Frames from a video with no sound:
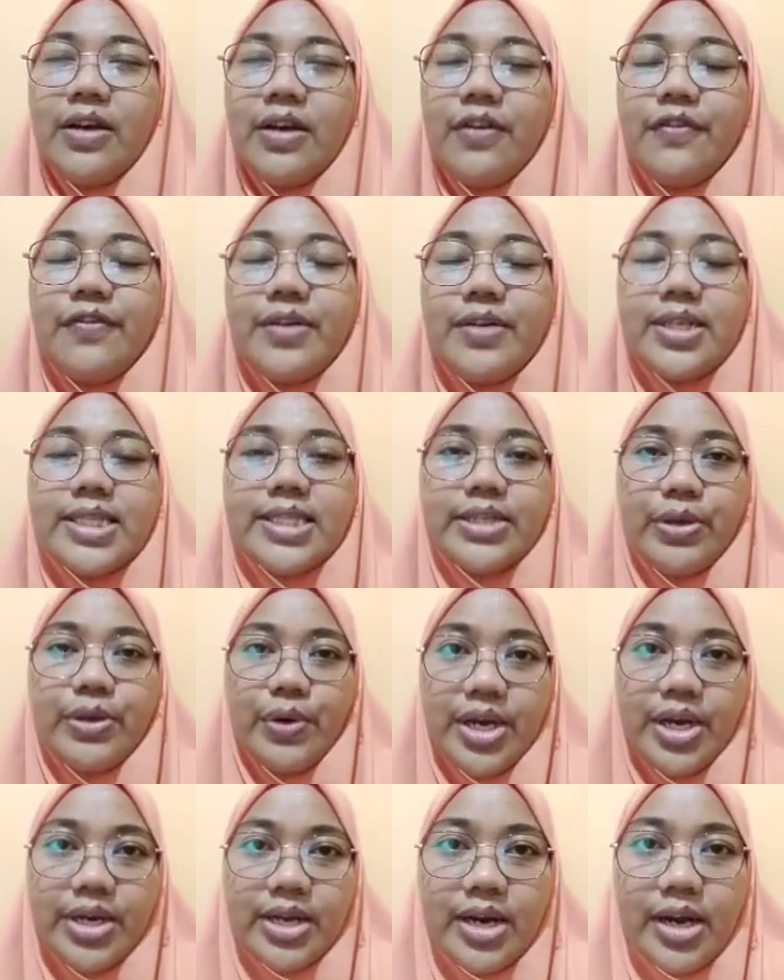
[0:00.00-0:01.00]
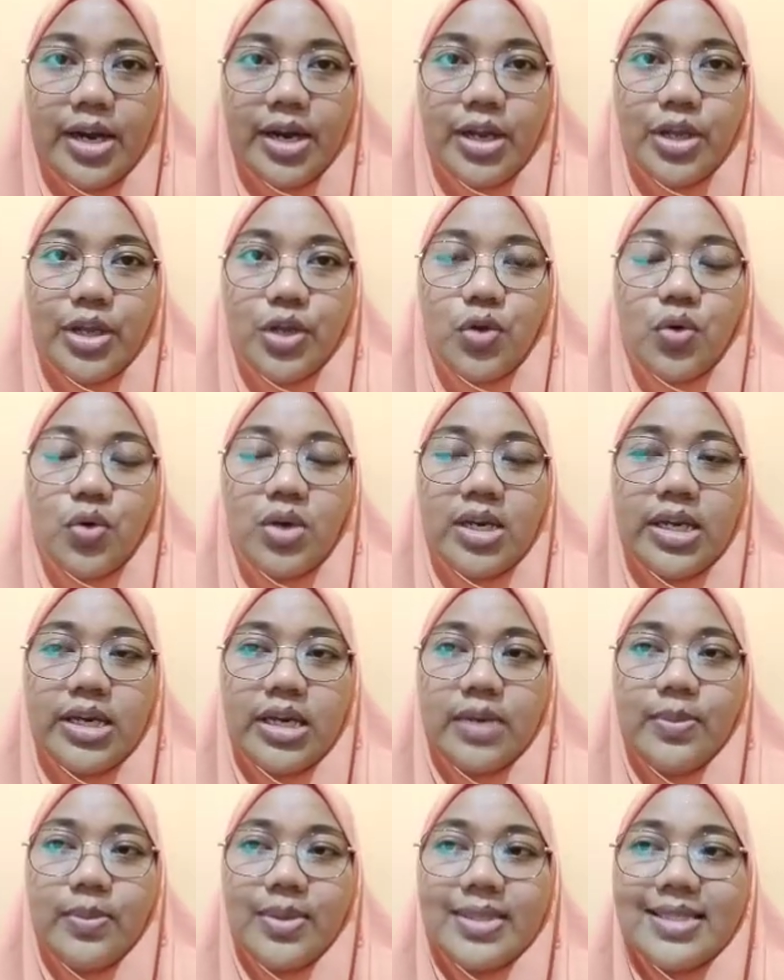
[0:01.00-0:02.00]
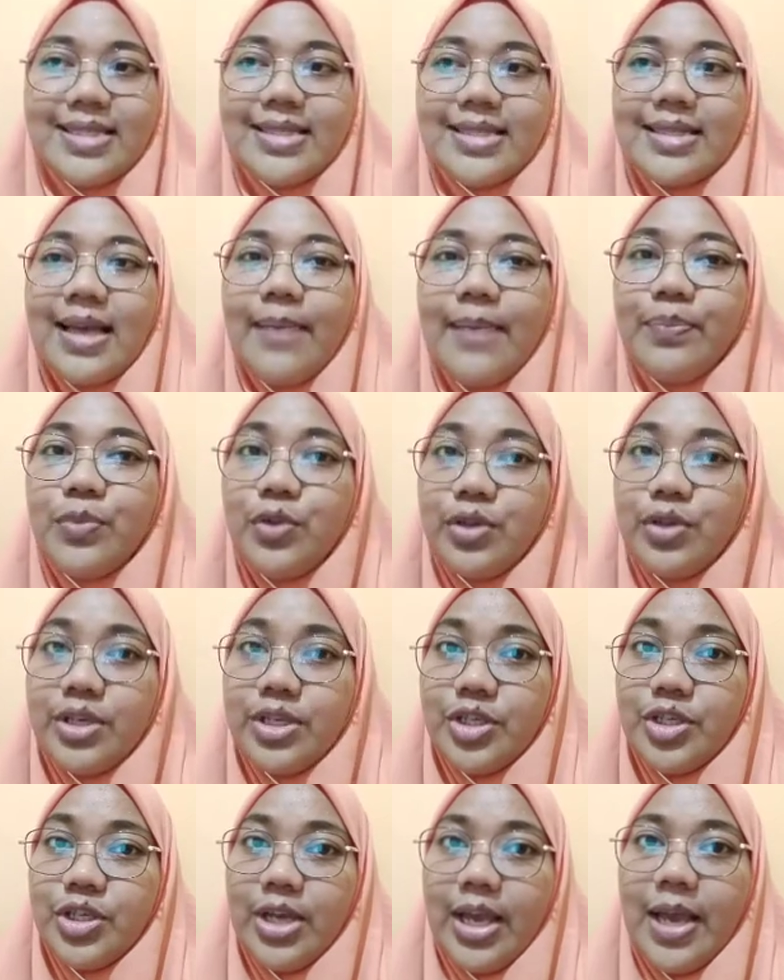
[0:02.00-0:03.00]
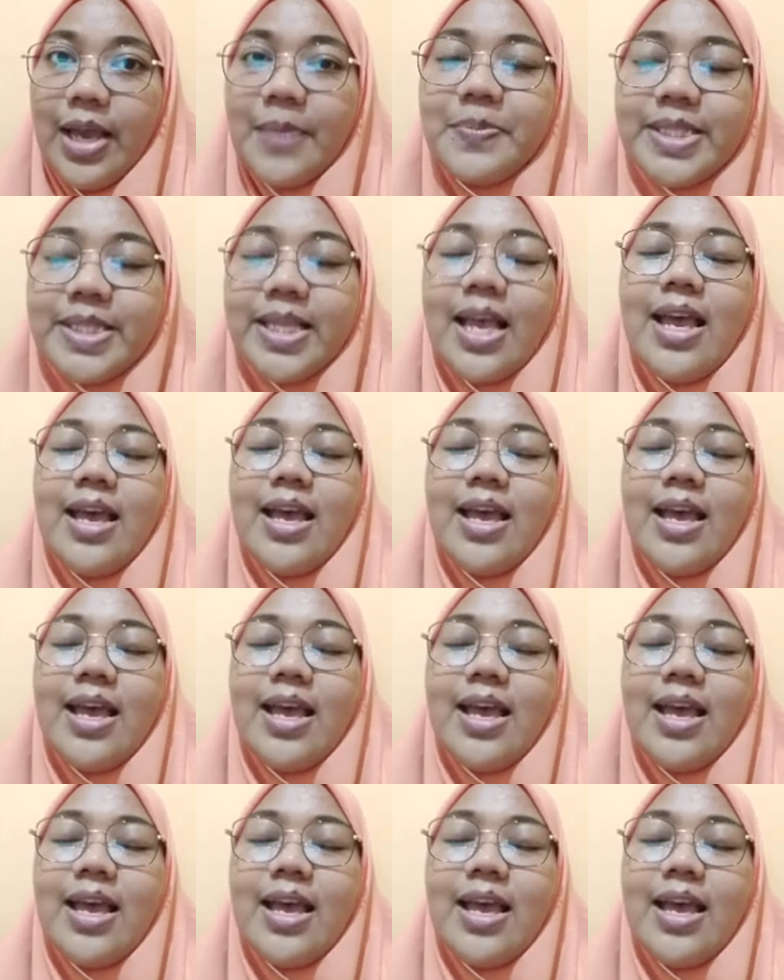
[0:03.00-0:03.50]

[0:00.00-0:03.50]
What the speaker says: first grader, you learn about some to the shapes.